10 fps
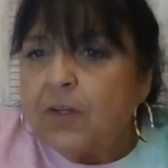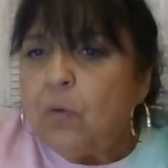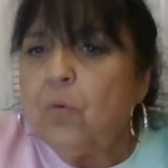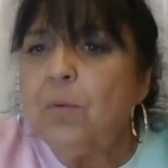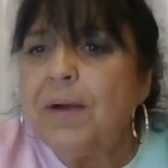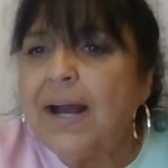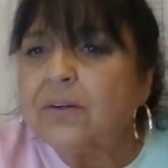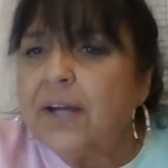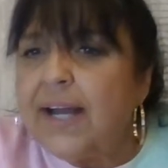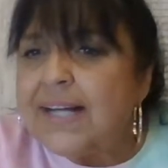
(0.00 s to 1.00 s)
Whoop.
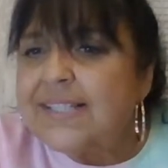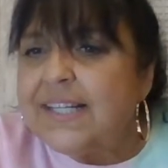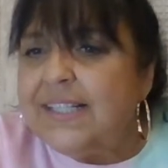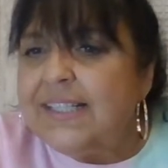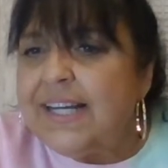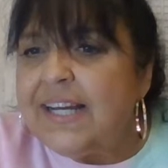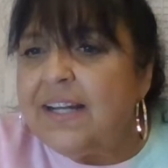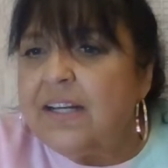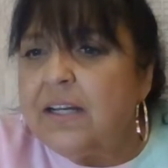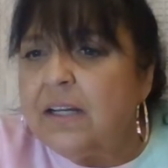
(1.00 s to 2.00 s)
Okay, I see
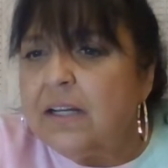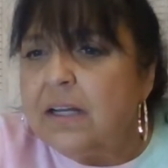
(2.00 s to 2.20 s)
Lynn